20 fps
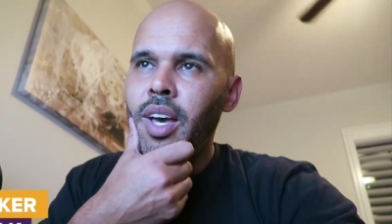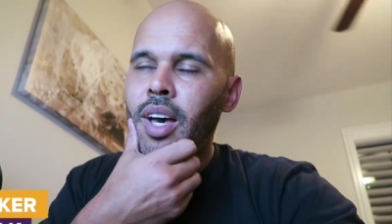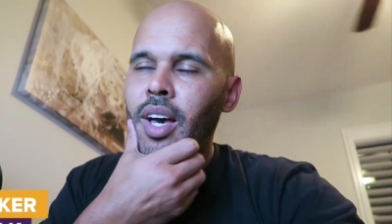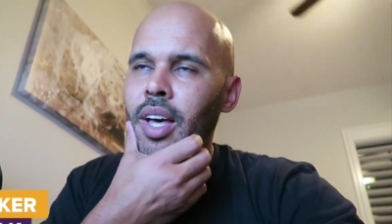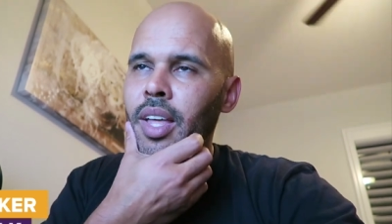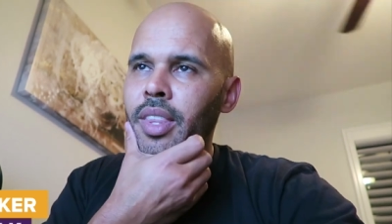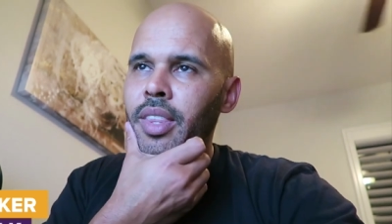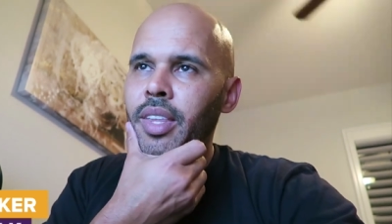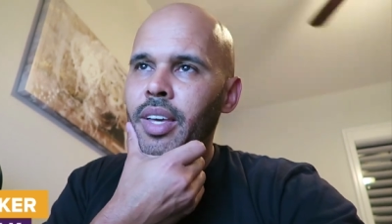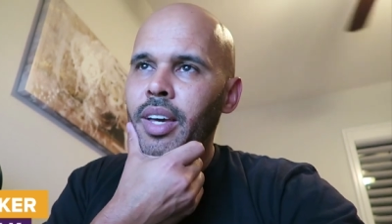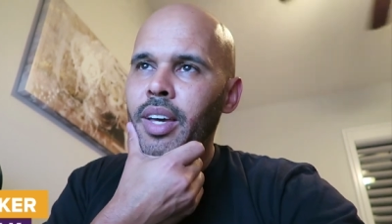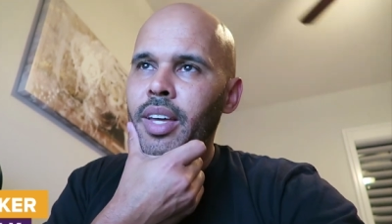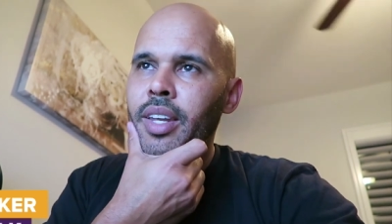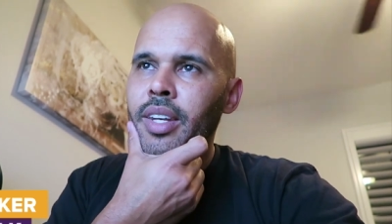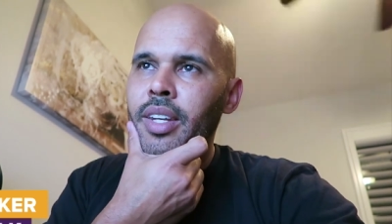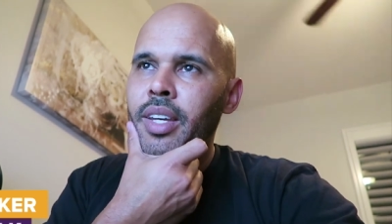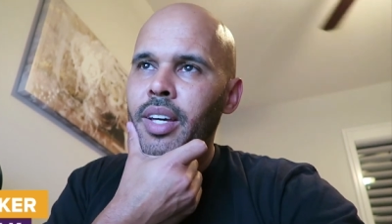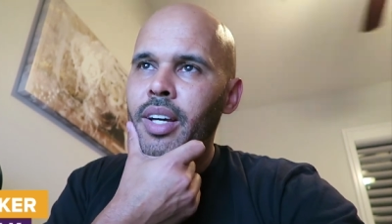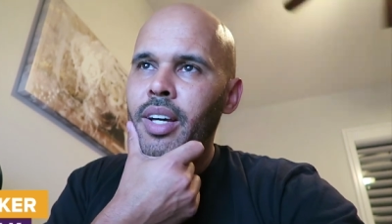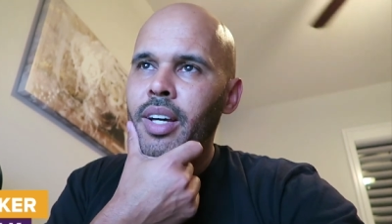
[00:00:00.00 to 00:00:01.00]
And
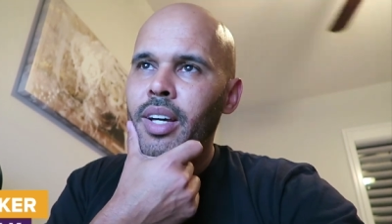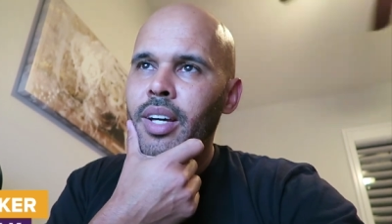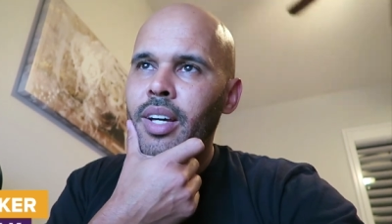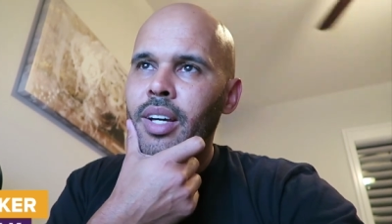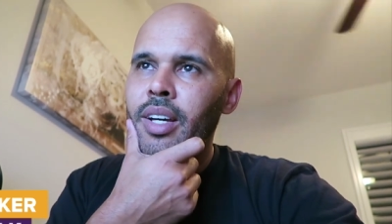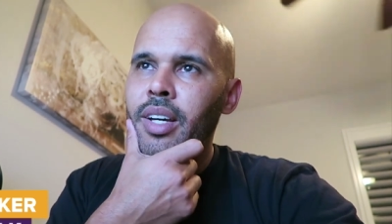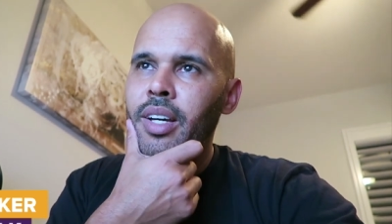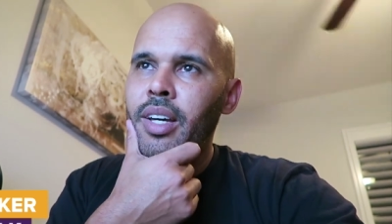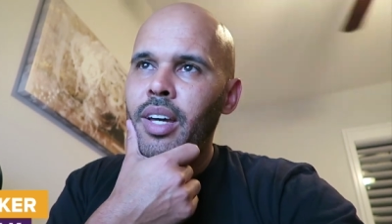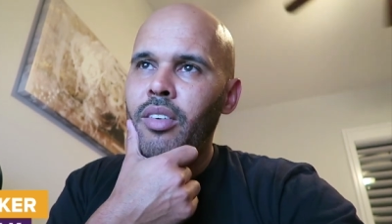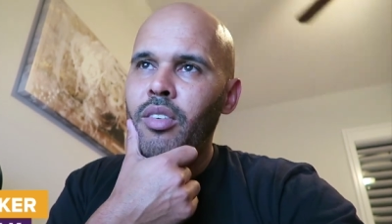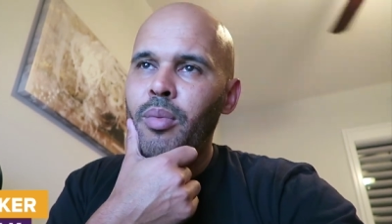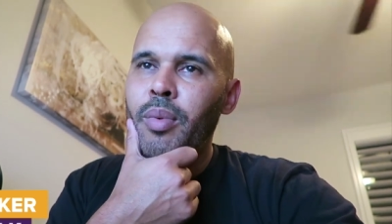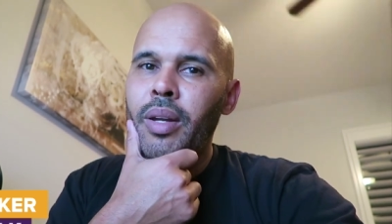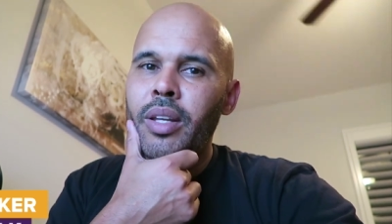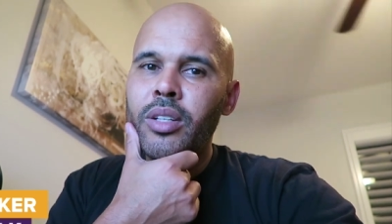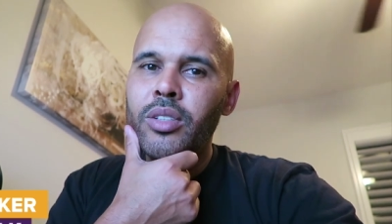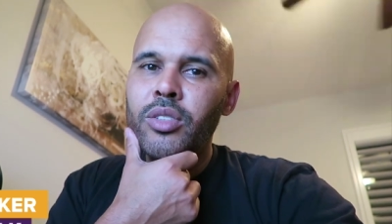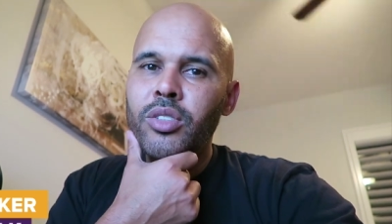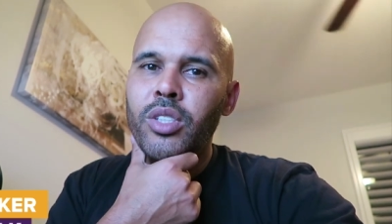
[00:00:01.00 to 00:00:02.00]
then uh,
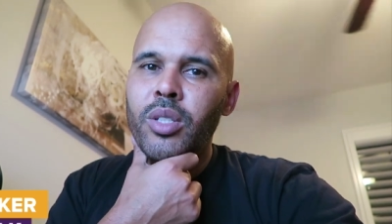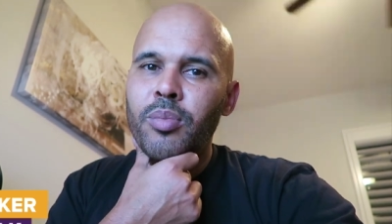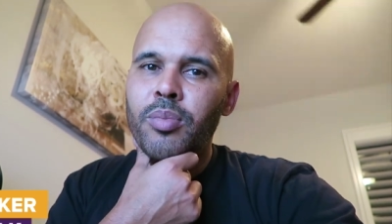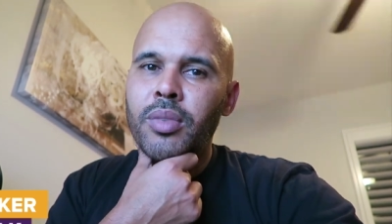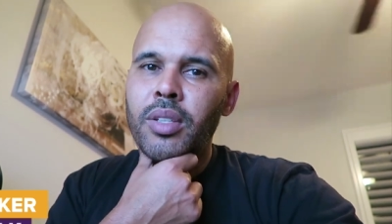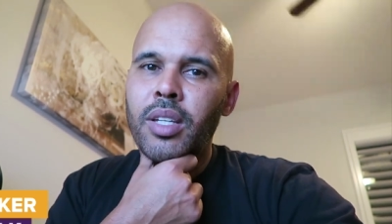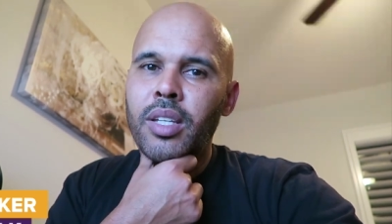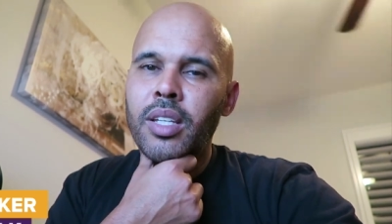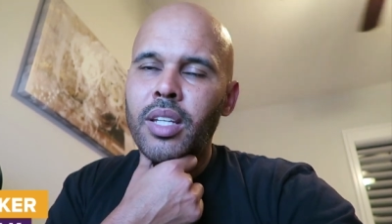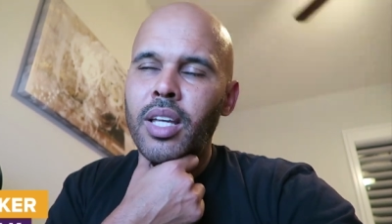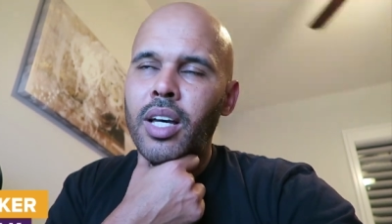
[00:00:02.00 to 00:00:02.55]
everybody else chipped in.